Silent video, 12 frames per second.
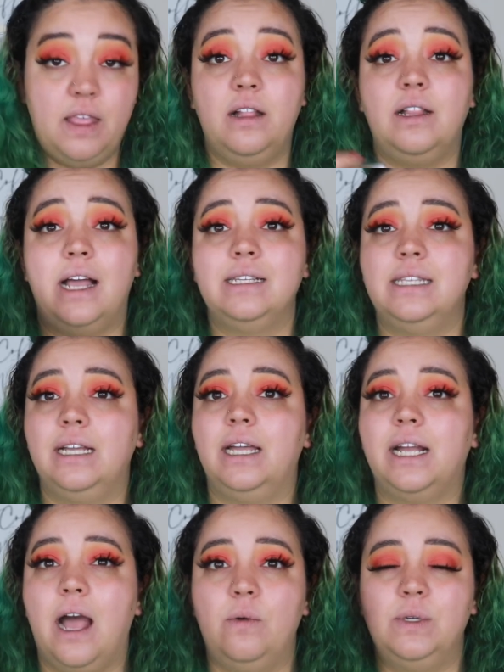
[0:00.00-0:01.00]
then the last thing I
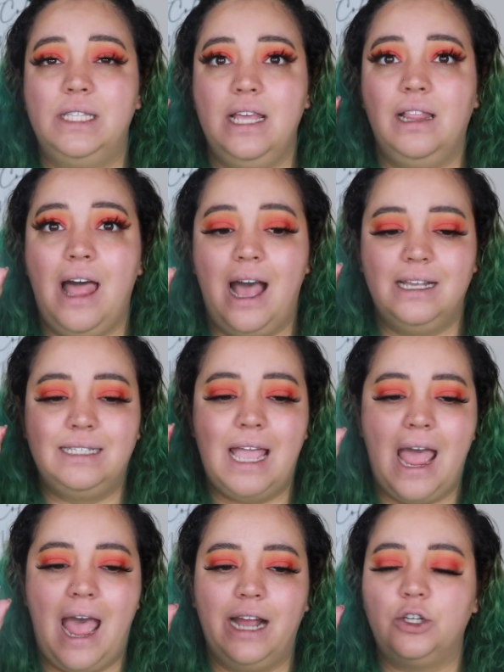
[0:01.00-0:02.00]
got was the Last
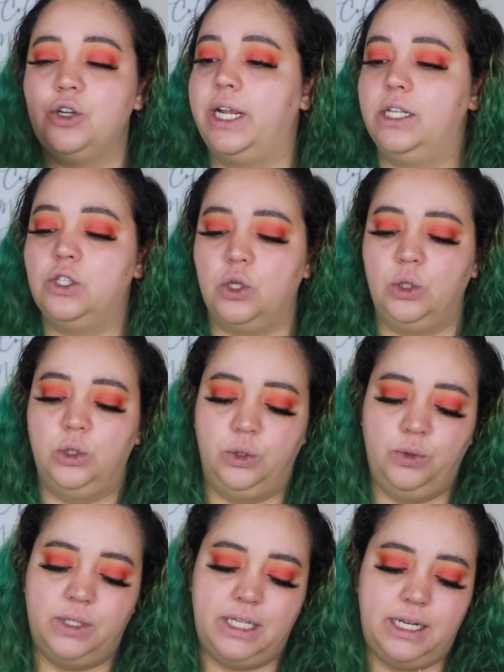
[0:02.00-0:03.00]
Act
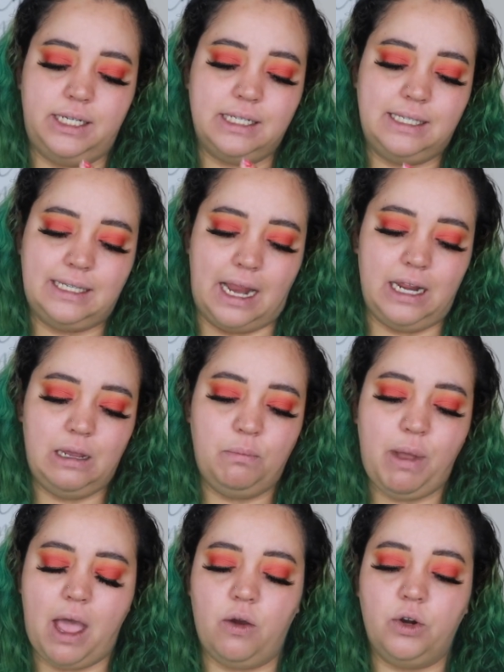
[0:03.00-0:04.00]
Translucent Setting
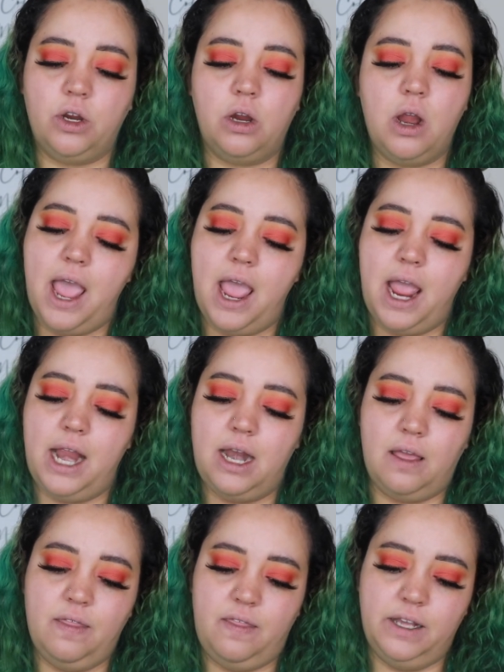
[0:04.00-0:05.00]
Powder,
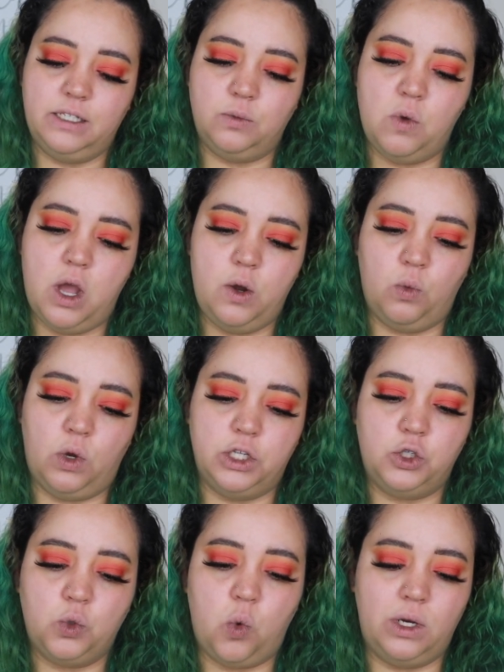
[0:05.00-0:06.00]
and this one
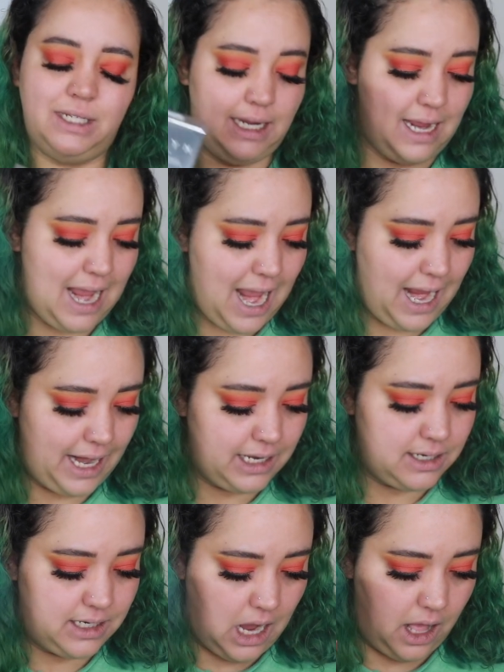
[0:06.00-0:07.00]
was
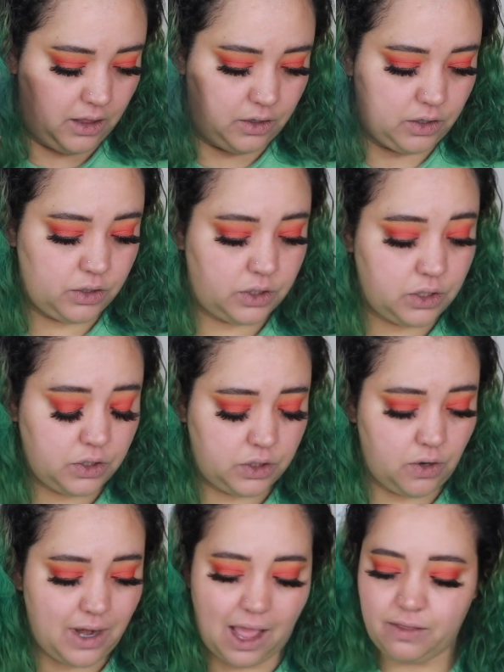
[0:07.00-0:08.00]
twenty-eight dollars.
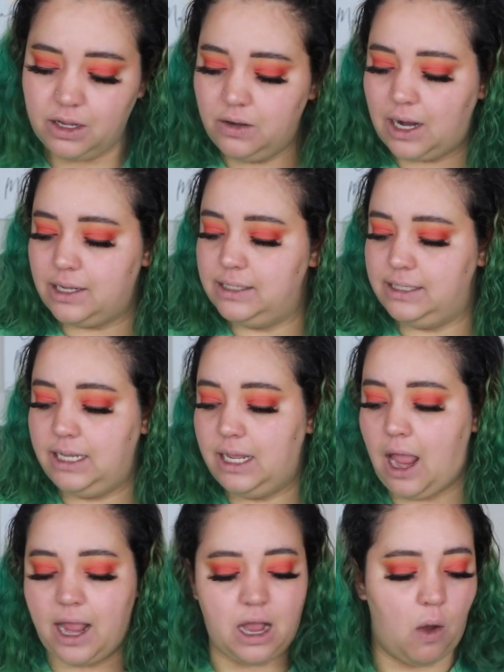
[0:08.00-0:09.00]
So now that you guys see,
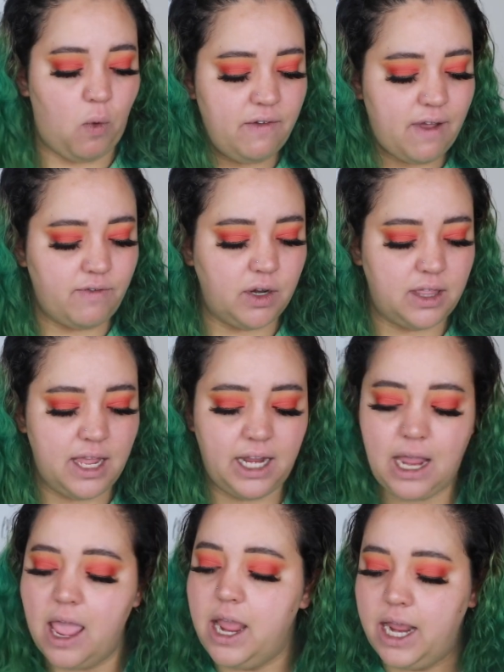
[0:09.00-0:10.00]
I got one of
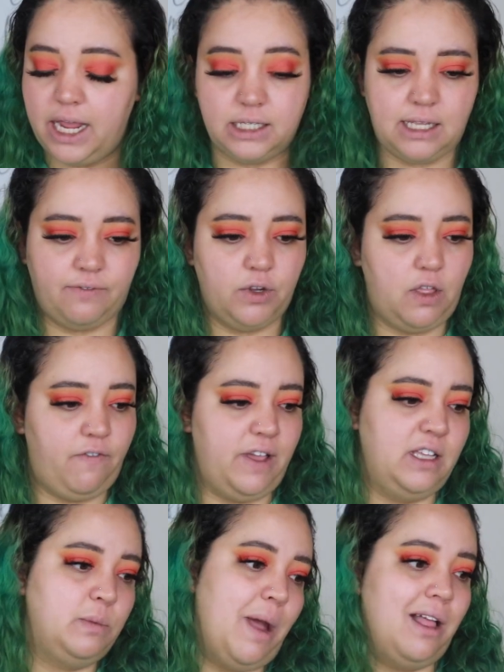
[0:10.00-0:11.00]
everything except for the
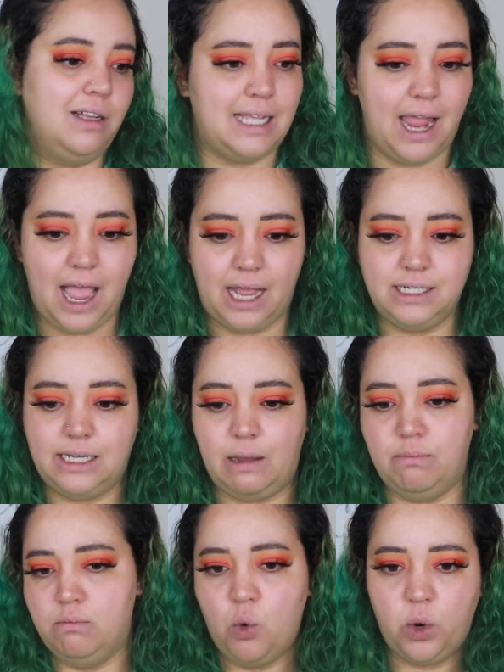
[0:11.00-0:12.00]
face palettes. I had to
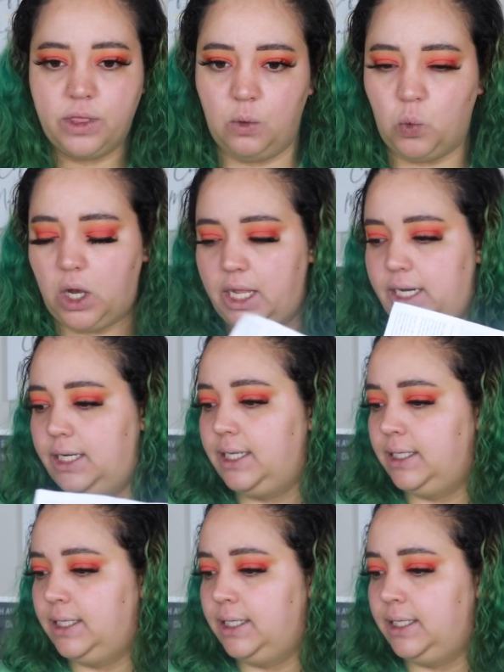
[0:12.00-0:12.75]
get more than one